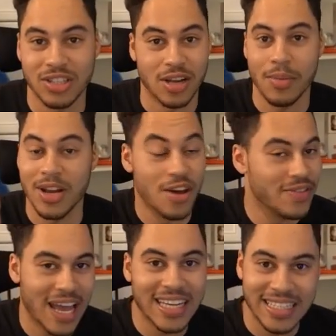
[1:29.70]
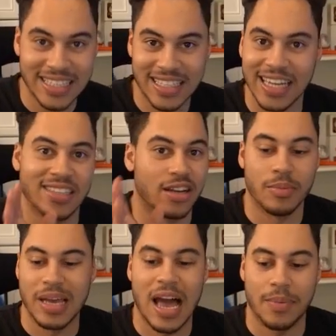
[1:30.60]
Someone over 86 and I'll
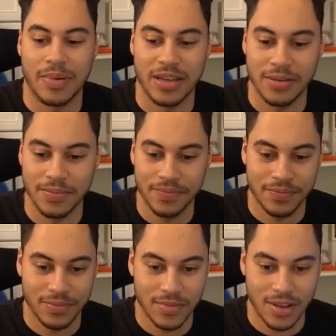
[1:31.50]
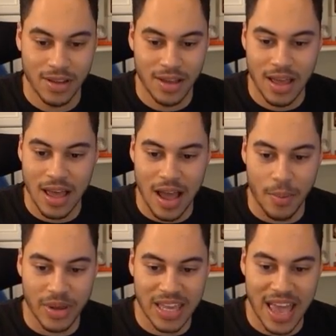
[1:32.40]
be happy. And
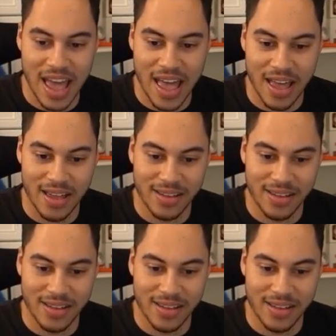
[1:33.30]
we get